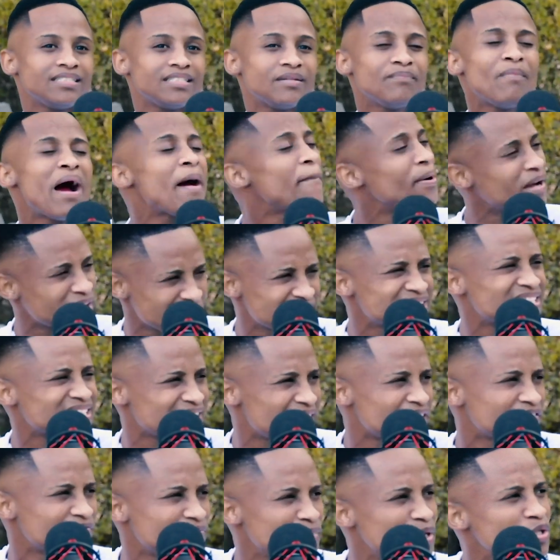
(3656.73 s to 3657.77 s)
my parents
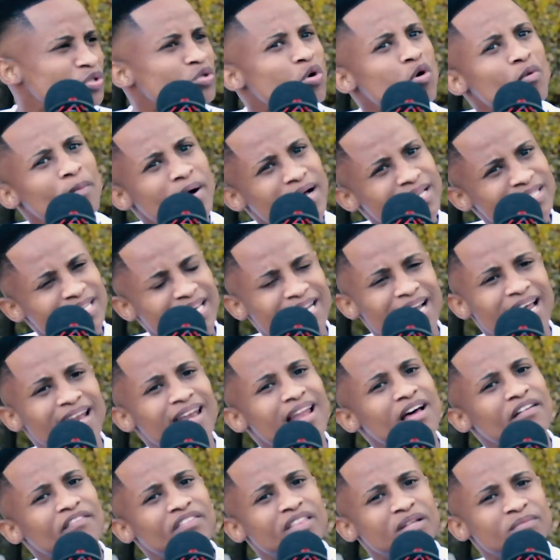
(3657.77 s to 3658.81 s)
love me so much and I
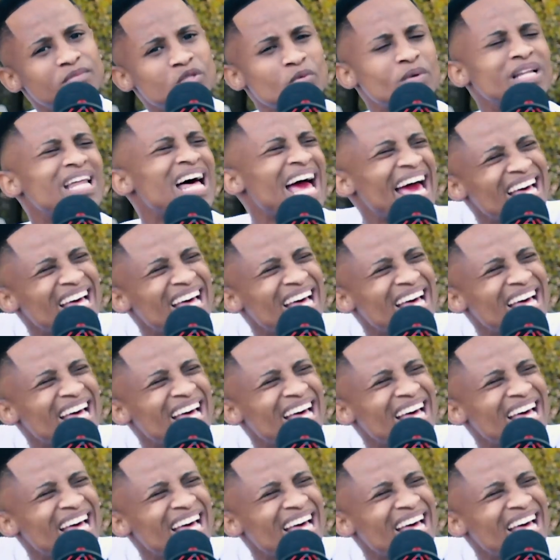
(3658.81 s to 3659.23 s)
love them so much.